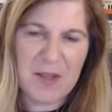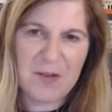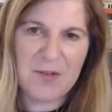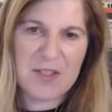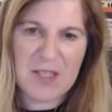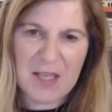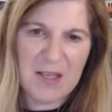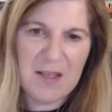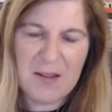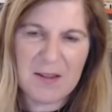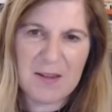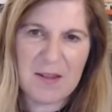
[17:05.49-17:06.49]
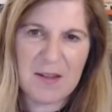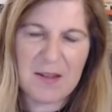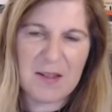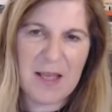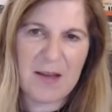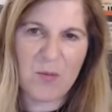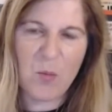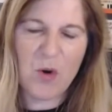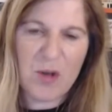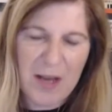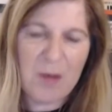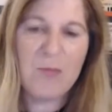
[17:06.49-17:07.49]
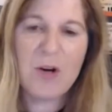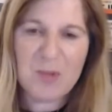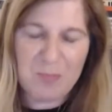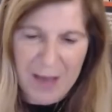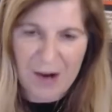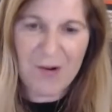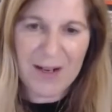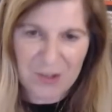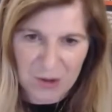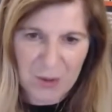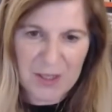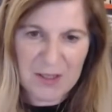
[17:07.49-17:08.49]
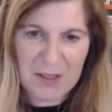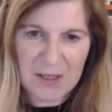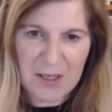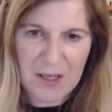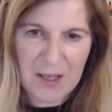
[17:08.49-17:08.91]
every day that we're now much better at doing